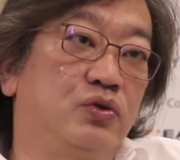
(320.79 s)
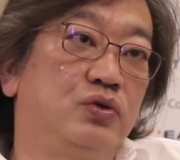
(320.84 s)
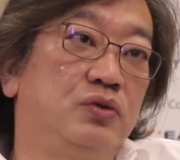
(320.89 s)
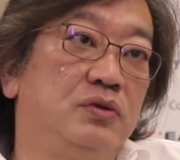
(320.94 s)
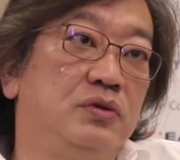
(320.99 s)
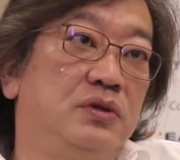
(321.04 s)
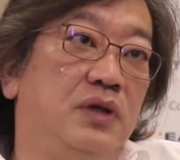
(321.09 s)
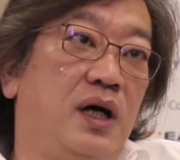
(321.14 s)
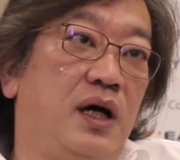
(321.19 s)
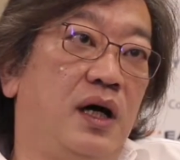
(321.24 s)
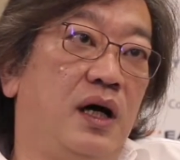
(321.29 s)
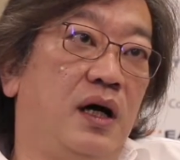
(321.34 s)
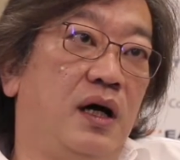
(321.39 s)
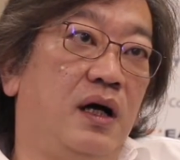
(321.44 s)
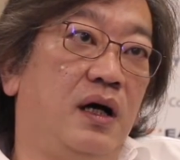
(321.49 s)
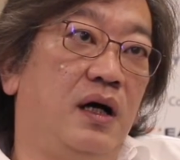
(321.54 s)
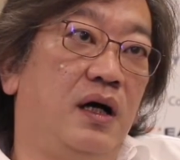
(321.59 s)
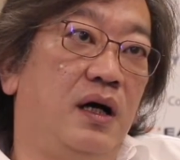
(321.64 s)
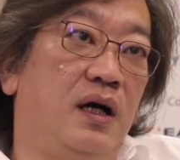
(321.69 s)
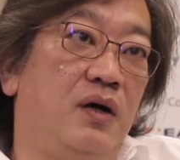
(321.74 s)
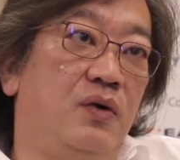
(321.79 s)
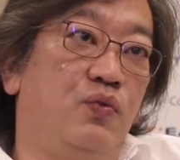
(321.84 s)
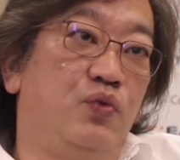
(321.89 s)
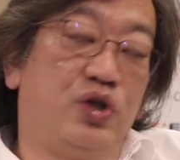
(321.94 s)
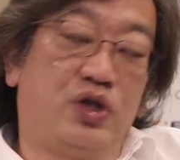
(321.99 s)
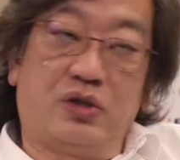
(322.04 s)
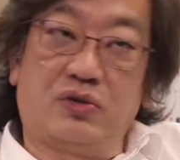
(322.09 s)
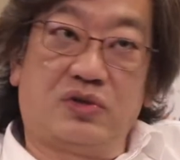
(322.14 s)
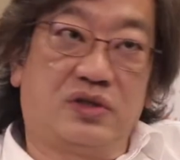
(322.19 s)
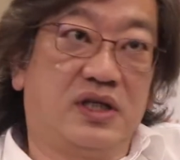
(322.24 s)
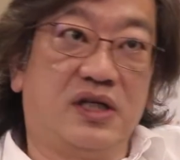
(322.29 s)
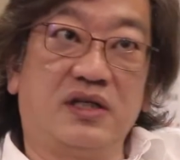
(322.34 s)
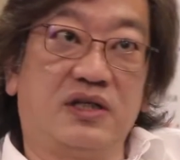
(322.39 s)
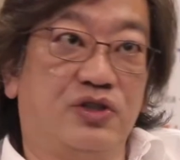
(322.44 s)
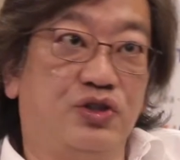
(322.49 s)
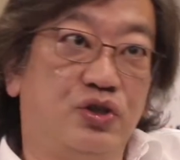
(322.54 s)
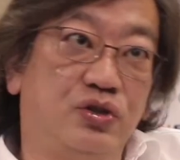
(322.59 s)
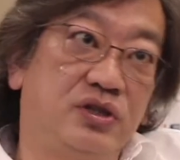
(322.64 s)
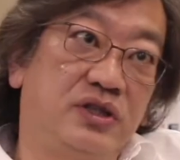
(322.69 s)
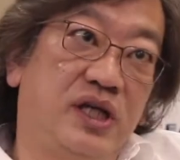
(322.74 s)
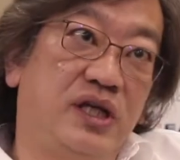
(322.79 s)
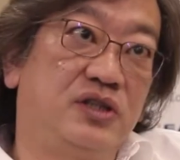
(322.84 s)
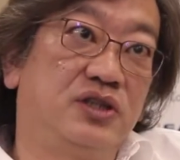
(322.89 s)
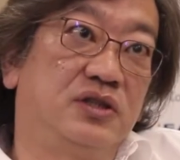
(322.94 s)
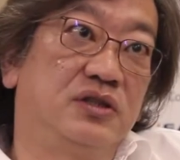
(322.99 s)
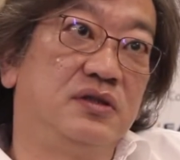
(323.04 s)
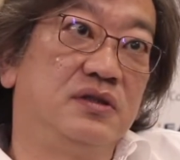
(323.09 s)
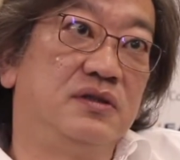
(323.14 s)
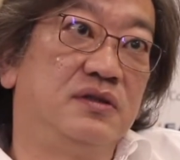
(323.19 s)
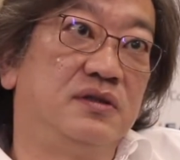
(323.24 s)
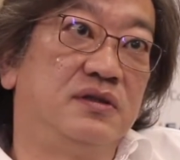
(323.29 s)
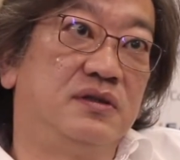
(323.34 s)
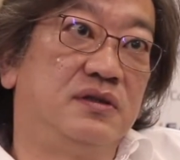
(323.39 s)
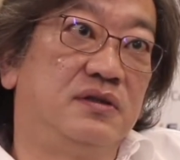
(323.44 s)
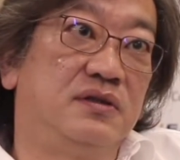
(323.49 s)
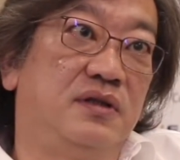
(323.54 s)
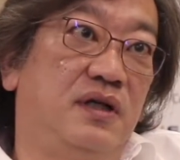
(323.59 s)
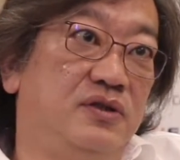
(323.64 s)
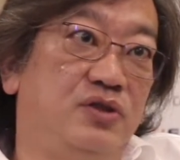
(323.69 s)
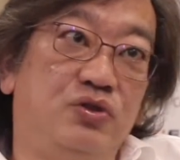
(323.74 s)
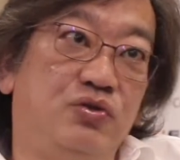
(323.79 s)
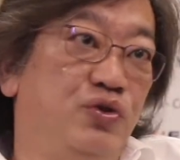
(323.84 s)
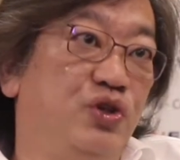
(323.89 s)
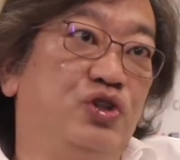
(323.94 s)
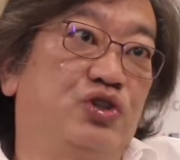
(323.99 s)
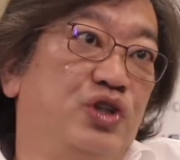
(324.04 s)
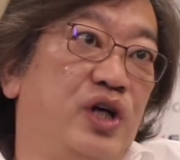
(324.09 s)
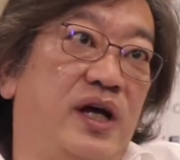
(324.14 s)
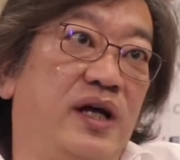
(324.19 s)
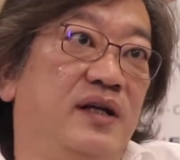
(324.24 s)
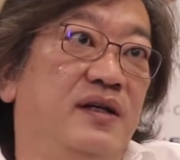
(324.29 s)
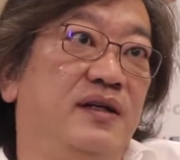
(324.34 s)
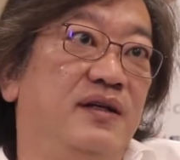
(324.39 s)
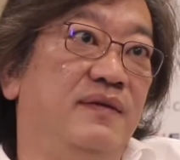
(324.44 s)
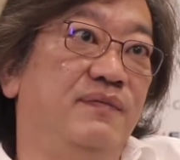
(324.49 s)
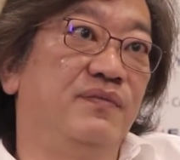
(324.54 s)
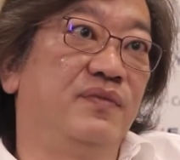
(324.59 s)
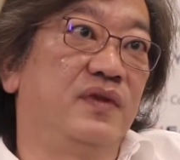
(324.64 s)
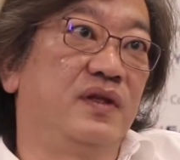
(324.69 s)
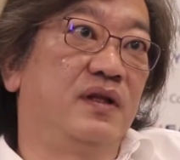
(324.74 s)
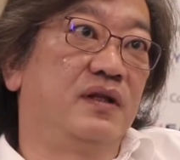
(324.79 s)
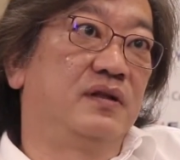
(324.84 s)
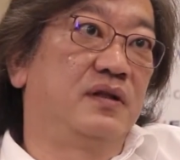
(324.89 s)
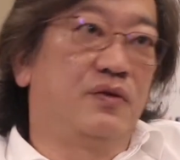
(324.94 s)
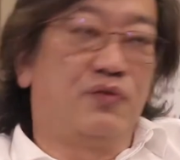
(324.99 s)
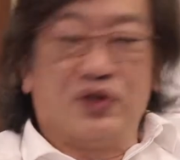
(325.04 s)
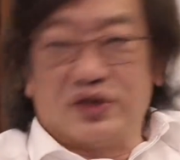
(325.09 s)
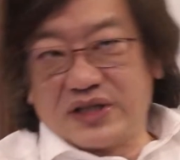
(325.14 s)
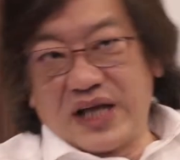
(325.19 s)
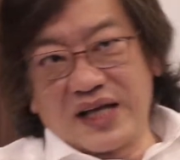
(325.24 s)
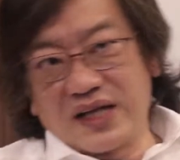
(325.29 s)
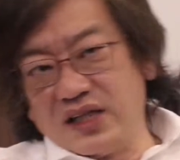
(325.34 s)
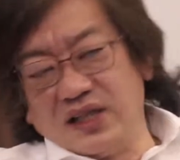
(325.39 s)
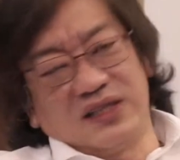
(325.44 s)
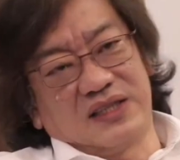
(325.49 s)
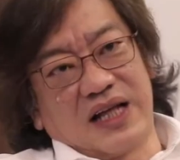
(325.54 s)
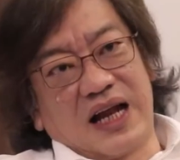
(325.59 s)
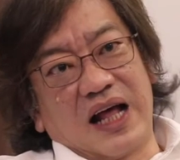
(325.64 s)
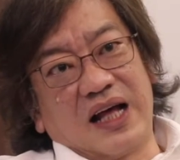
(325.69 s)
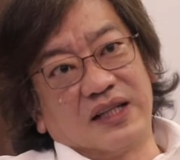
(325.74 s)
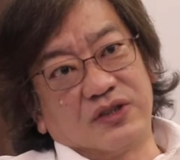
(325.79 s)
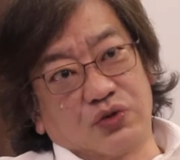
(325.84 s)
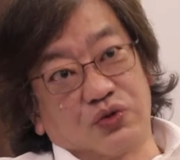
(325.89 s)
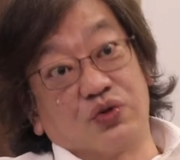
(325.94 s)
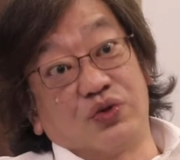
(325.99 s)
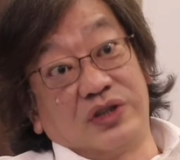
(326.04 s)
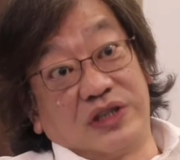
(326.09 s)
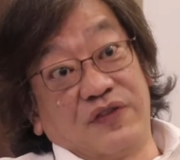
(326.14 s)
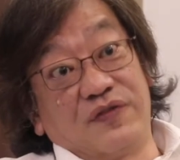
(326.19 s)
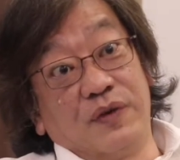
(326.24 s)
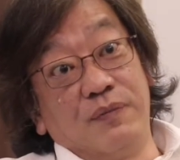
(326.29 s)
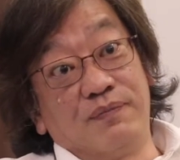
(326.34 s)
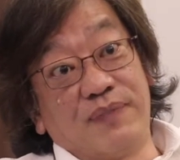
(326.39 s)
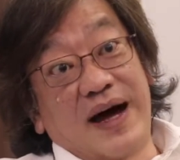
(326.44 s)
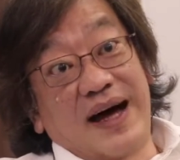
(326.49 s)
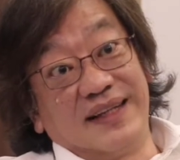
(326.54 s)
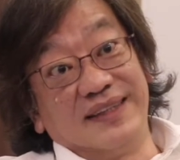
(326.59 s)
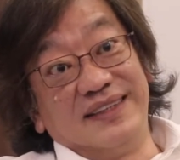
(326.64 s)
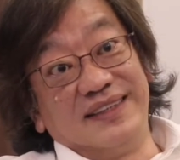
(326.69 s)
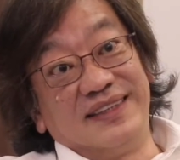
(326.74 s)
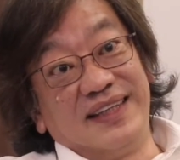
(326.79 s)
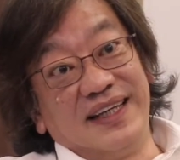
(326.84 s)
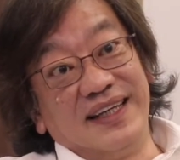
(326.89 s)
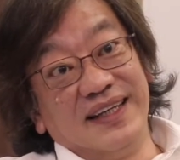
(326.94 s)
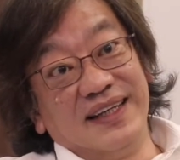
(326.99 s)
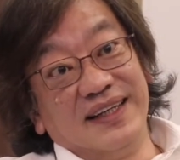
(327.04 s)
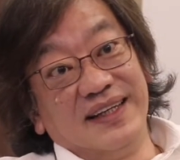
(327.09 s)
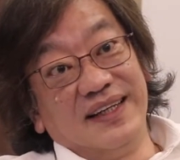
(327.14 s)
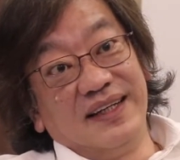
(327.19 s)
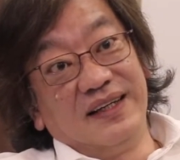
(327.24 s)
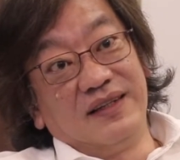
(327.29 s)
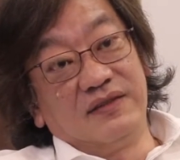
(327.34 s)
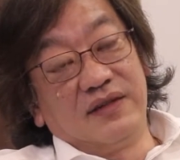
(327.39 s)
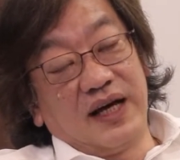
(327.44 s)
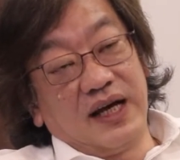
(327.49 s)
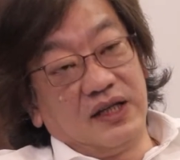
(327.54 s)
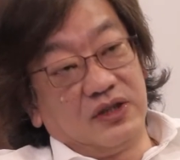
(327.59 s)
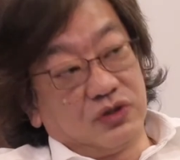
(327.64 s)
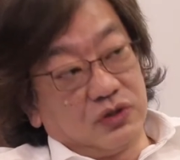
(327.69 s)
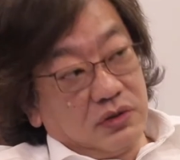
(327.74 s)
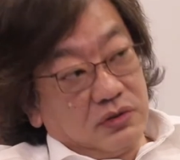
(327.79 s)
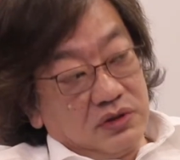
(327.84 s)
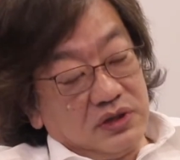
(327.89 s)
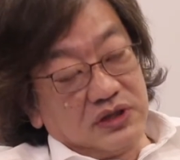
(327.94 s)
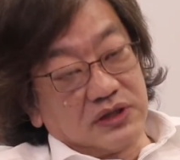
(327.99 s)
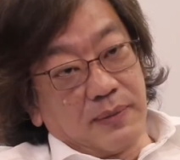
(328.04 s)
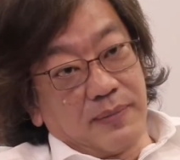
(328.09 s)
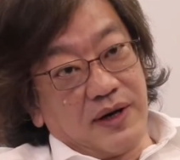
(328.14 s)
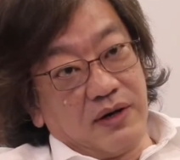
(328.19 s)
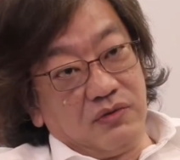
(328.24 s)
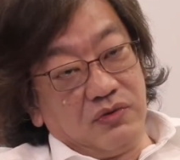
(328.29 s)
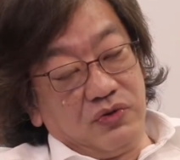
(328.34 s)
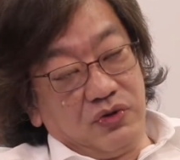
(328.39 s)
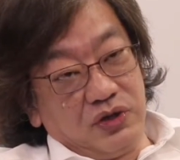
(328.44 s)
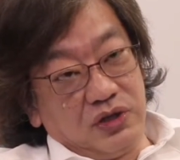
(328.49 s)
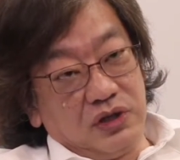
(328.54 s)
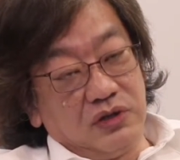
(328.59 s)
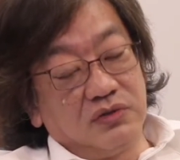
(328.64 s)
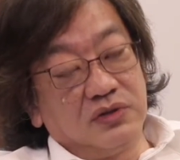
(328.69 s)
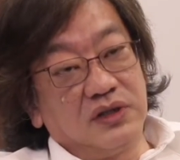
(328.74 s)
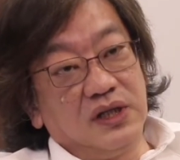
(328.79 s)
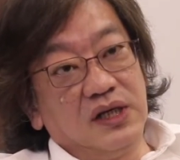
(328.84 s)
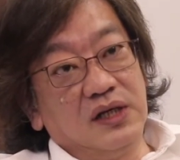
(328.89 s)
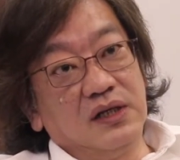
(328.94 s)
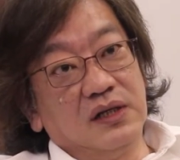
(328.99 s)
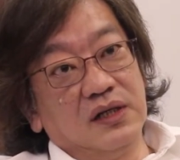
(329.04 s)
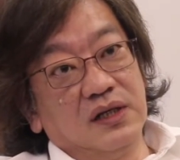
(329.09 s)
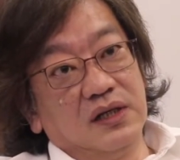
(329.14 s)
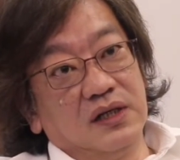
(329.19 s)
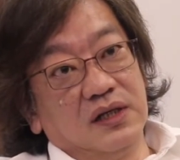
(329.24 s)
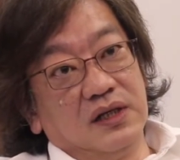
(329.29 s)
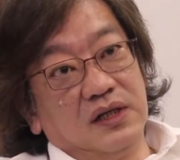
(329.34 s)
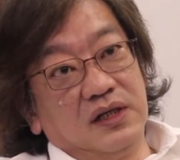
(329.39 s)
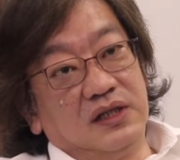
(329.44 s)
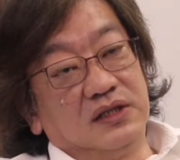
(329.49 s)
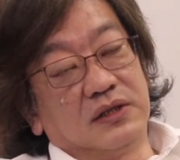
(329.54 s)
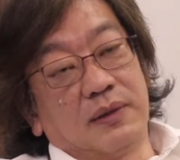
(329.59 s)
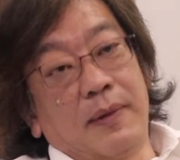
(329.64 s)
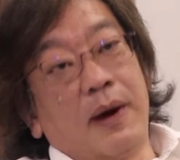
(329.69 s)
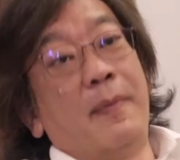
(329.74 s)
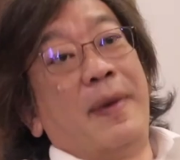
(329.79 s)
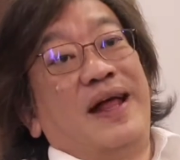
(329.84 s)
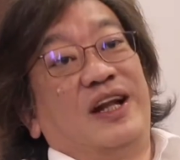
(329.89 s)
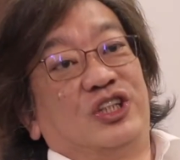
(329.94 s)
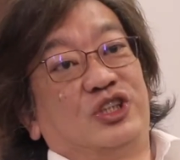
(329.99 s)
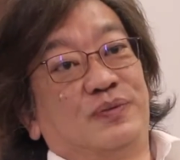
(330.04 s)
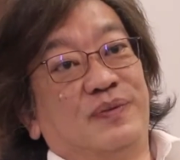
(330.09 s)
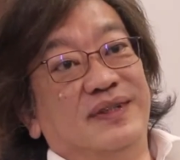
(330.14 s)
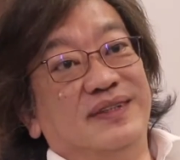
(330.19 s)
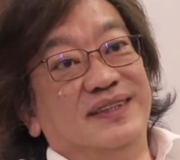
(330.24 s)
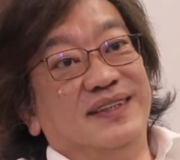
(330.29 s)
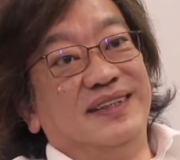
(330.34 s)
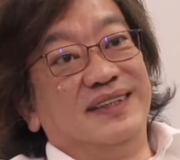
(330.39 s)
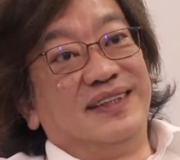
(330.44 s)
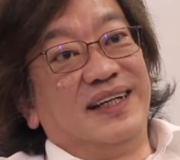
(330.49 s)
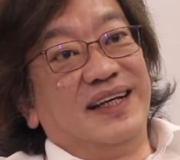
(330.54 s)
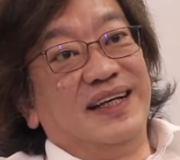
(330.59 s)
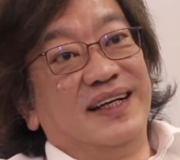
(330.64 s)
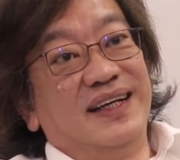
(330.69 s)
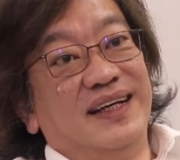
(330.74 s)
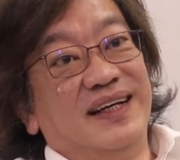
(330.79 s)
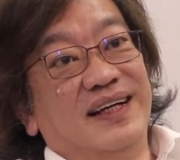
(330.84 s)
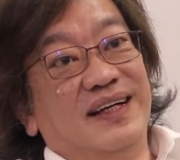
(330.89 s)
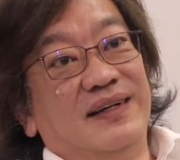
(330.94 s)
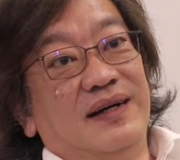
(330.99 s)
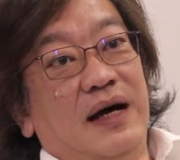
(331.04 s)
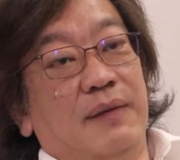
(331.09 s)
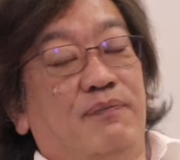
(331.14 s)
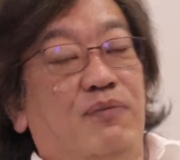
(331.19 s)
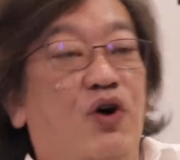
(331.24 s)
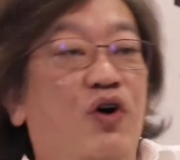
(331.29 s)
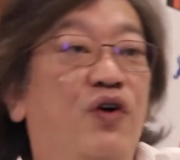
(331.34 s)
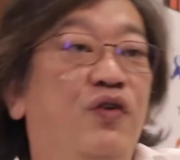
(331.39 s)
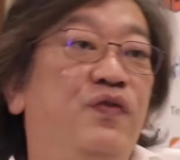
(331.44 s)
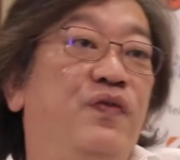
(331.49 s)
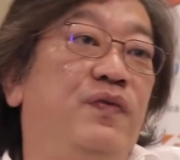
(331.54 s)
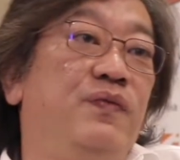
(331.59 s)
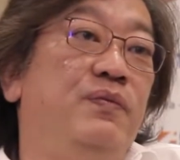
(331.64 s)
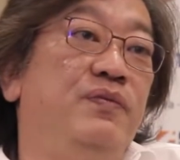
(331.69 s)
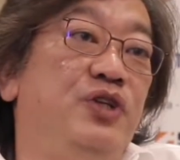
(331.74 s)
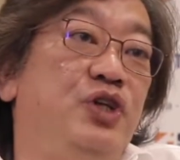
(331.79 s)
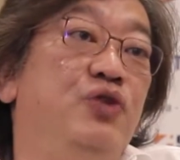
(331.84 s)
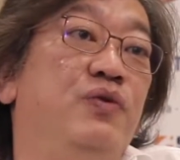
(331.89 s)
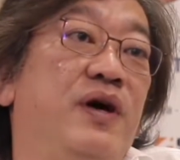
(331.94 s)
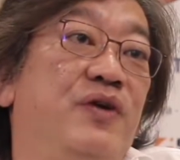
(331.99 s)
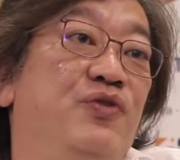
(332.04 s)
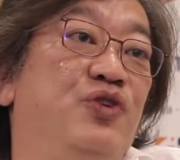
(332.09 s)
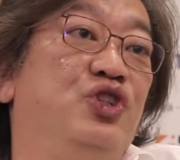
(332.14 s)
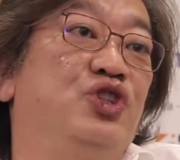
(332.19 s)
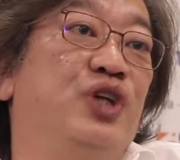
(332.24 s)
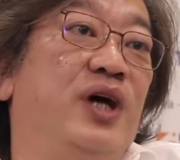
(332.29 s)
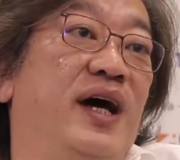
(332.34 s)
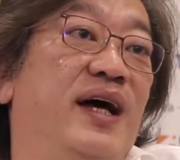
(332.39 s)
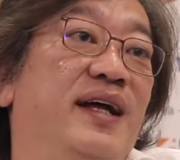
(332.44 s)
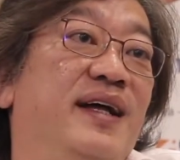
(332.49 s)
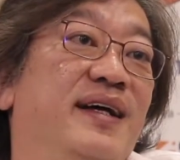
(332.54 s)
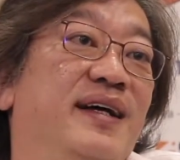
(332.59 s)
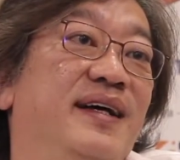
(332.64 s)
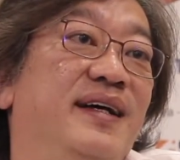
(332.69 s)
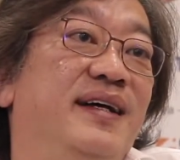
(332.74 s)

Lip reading: to reducing the usage, you retract. Okay. The recycle is another total different part, you see, okay. Right? So it's about reducing, it's about management, you see, both new and retract.